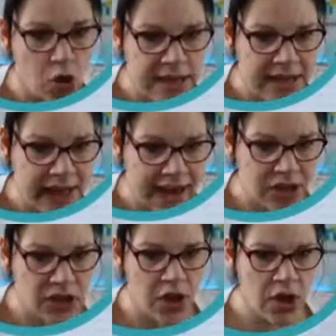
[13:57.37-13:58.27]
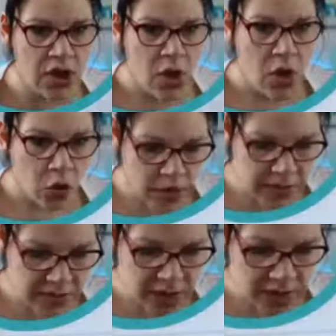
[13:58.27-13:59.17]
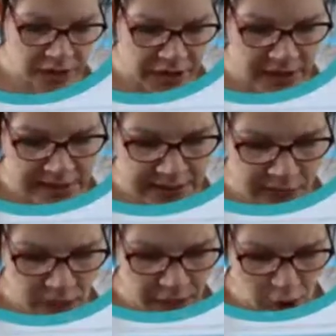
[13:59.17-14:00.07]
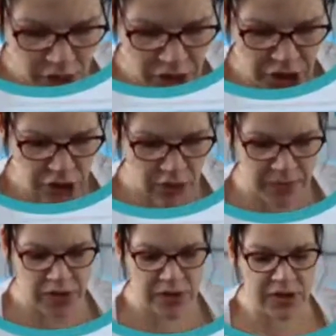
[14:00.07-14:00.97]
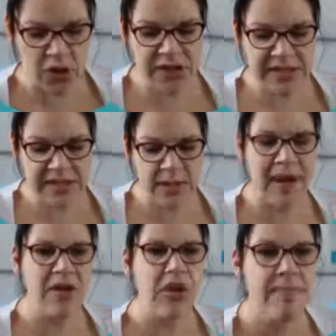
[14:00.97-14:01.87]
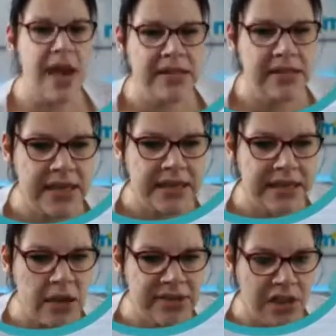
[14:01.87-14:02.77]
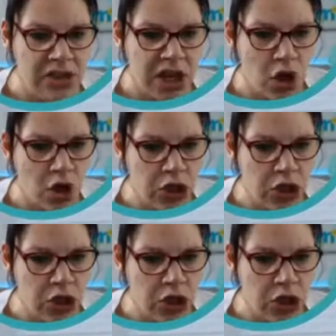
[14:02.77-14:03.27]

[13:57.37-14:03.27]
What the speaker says: to action? All those kind of things. And then you've got your description. So this is about your meta details actually on